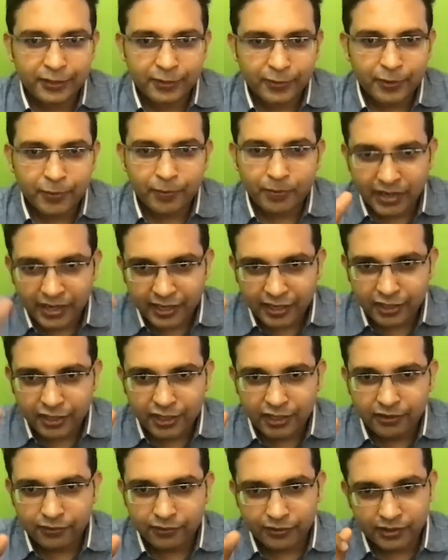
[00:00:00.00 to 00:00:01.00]
Your
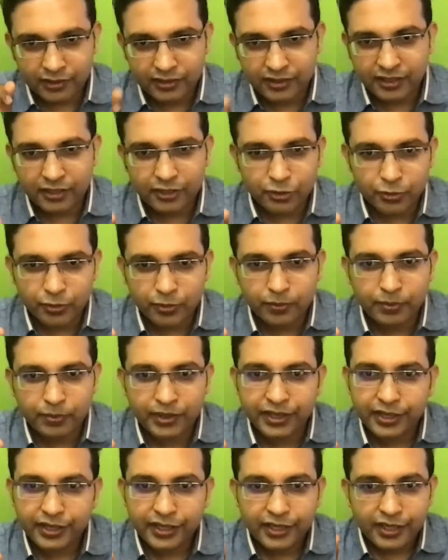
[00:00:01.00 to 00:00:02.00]
priority first thing should
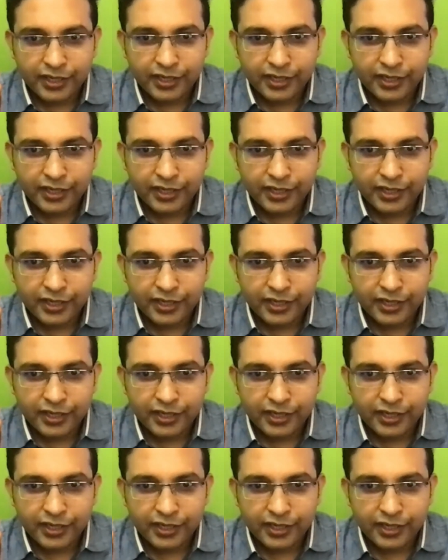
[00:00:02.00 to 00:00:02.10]
be